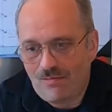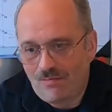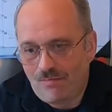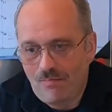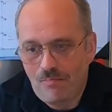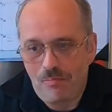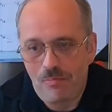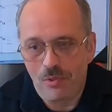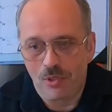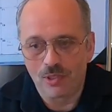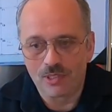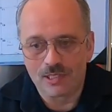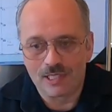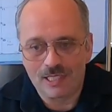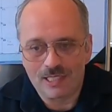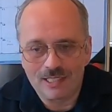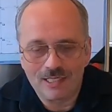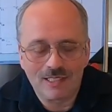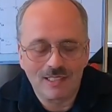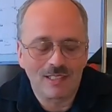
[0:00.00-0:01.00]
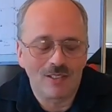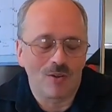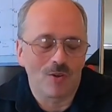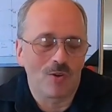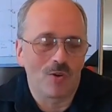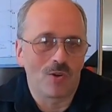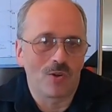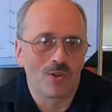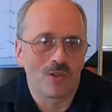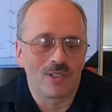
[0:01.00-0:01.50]
bulletin
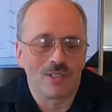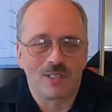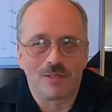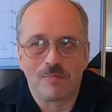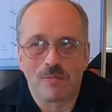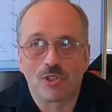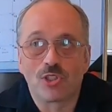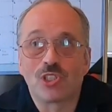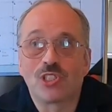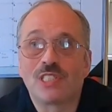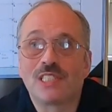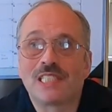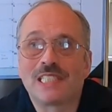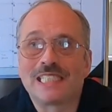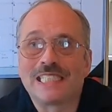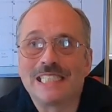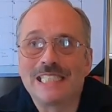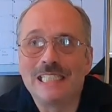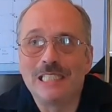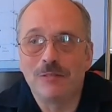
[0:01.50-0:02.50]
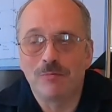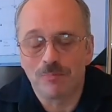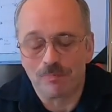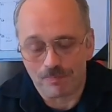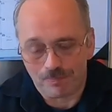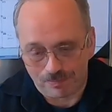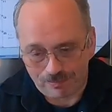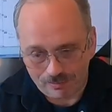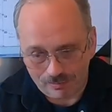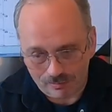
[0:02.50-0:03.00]
or emergency
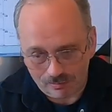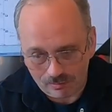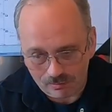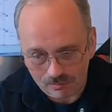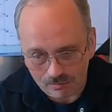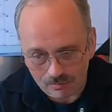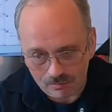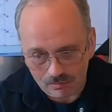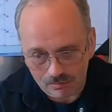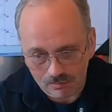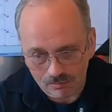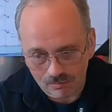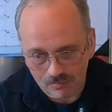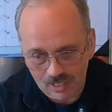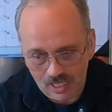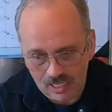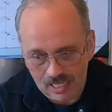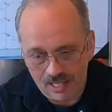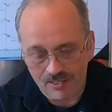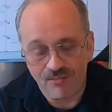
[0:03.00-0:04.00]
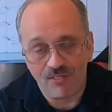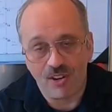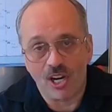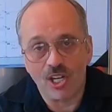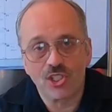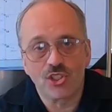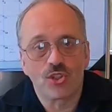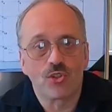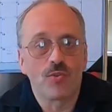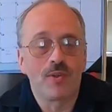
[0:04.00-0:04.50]

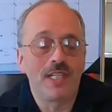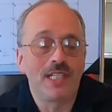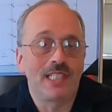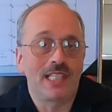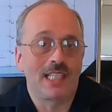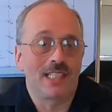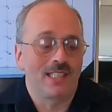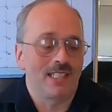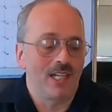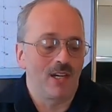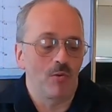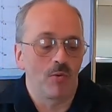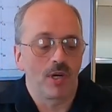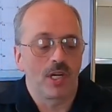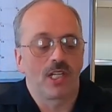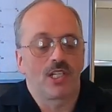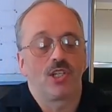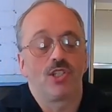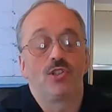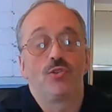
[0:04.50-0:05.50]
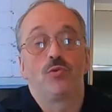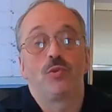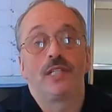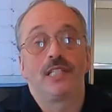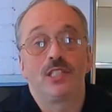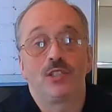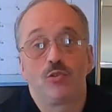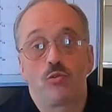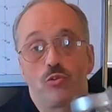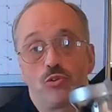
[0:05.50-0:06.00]
advisory, then they were
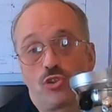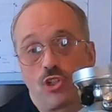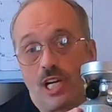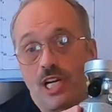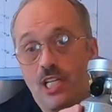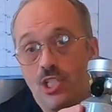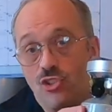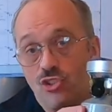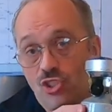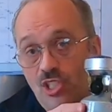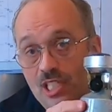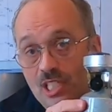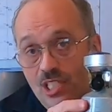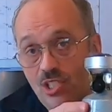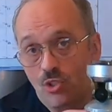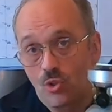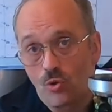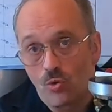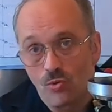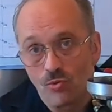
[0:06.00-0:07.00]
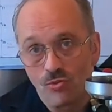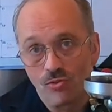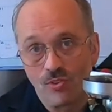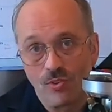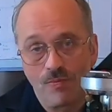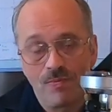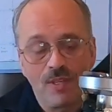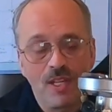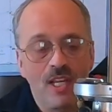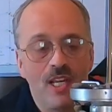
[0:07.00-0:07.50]
going to change the stove.
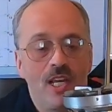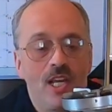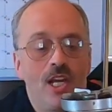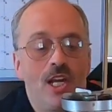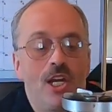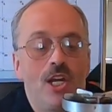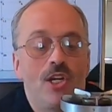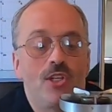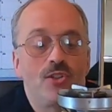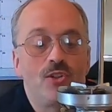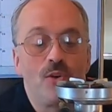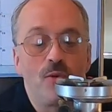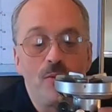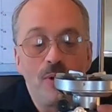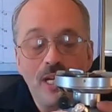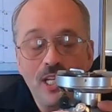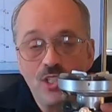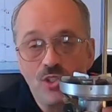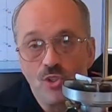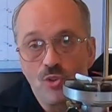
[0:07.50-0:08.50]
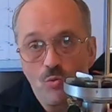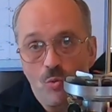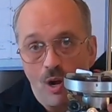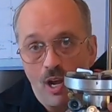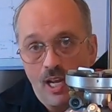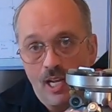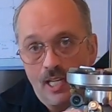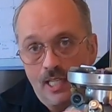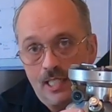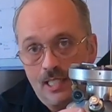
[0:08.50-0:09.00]
The reason
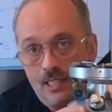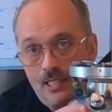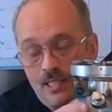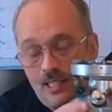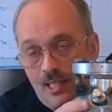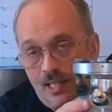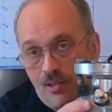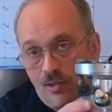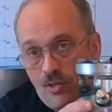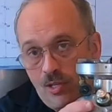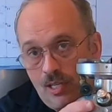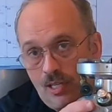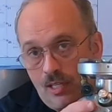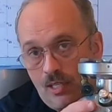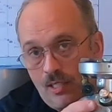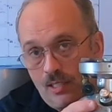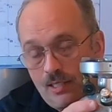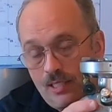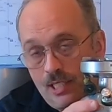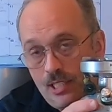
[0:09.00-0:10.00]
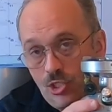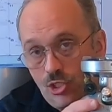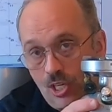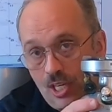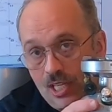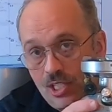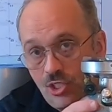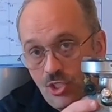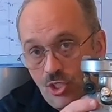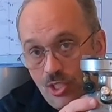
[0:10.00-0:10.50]
why they
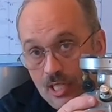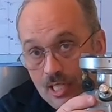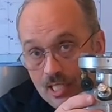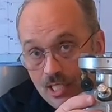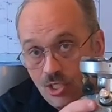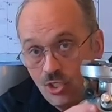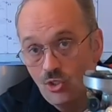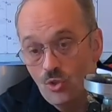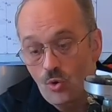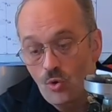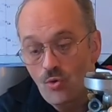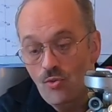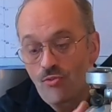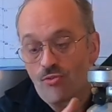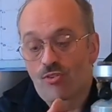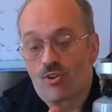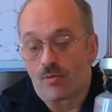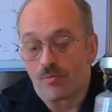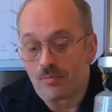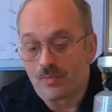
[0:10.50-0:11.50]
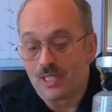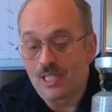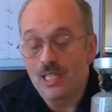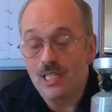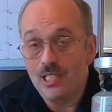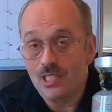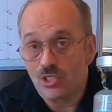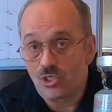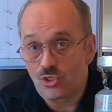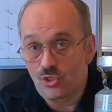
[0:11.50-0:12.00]
changed these stove from
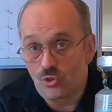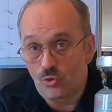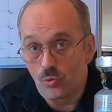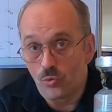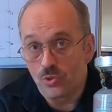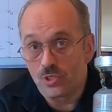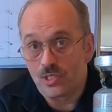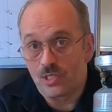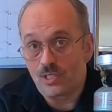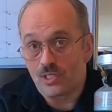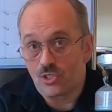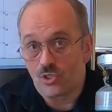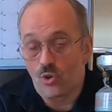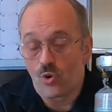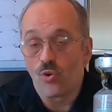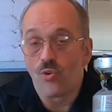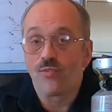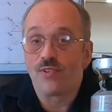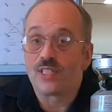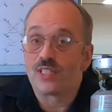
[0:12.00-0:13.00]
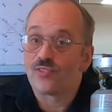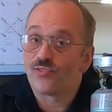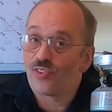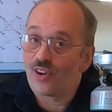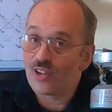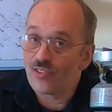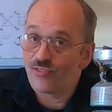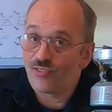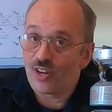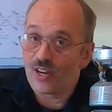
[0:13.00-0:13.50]
these two stove, it's
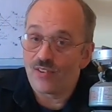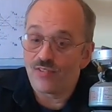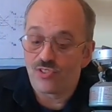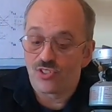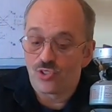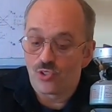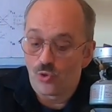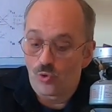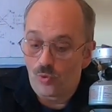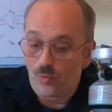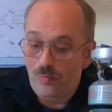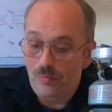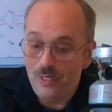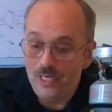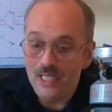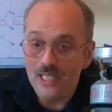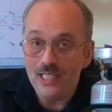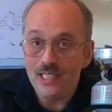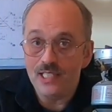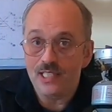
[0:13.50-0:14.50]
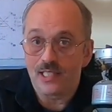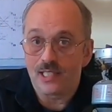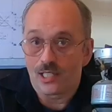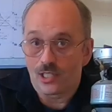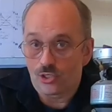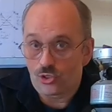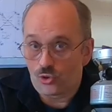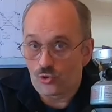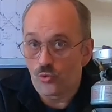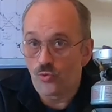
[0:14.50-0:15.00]
550Bs,
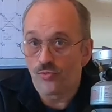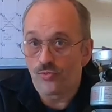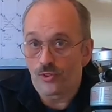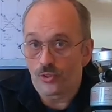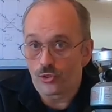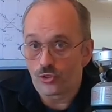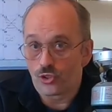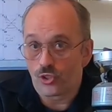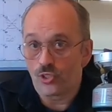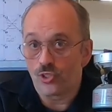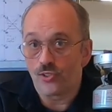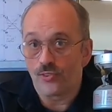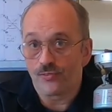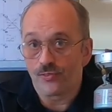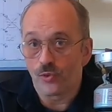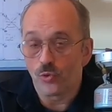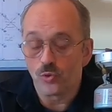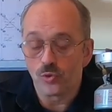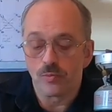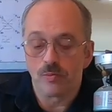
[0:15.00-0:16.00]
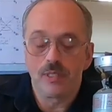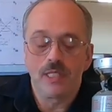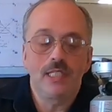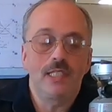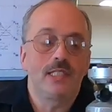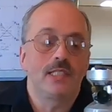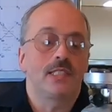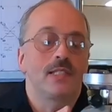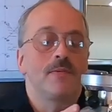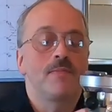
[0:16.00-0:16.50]
there's two versions of those
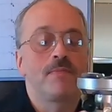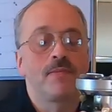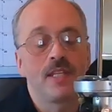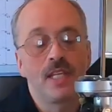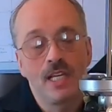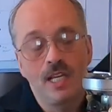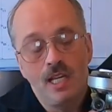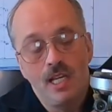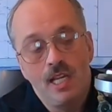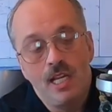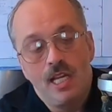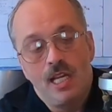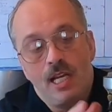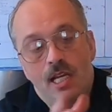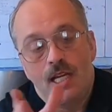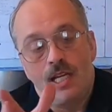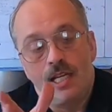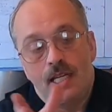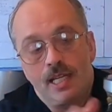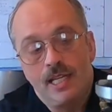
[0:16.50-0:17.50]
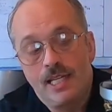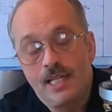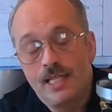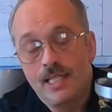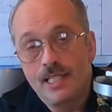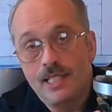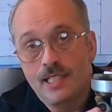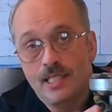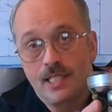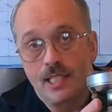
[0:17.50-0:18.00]
Bs,
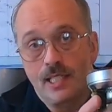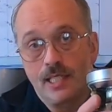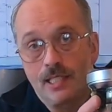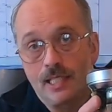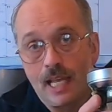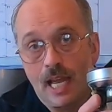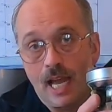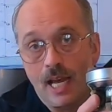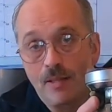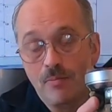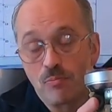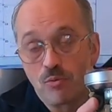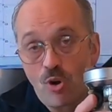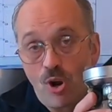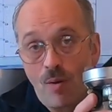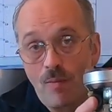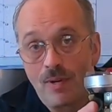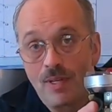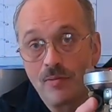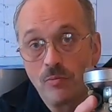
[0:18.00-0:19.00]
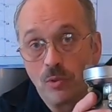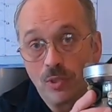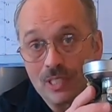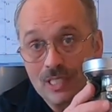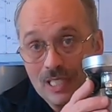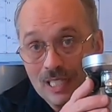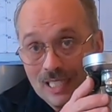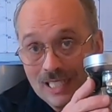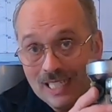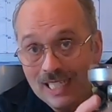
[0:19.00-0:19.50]
is they had problem
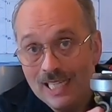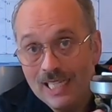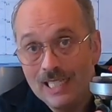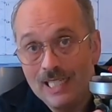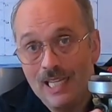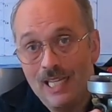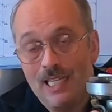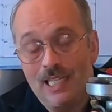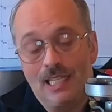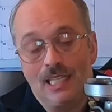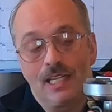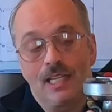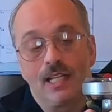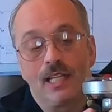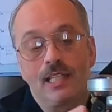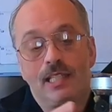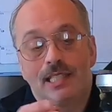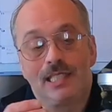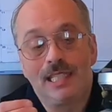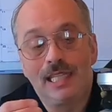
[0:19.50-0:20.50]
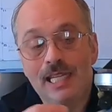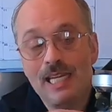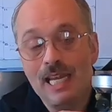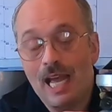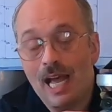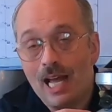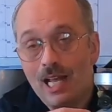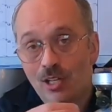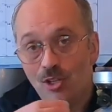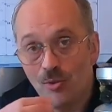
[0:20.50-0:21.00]
with leaking. The
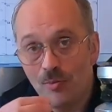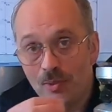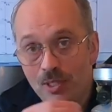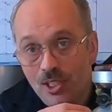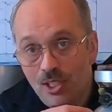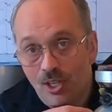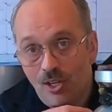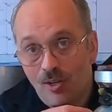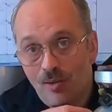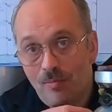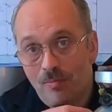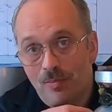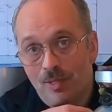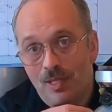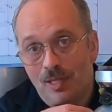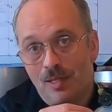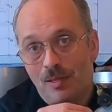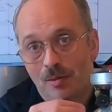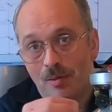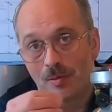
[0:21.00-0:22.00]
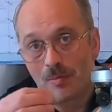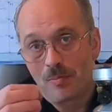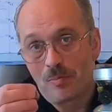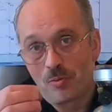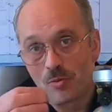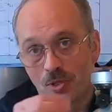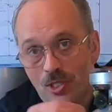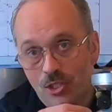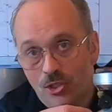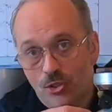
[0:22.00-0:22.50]
aluminum
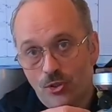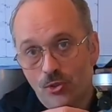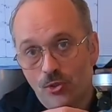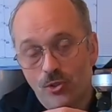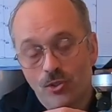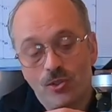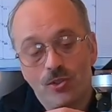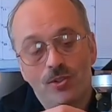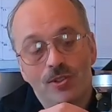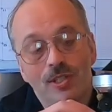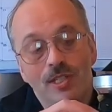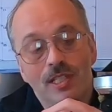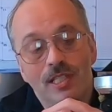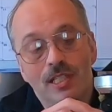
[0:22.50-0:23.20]
pressure,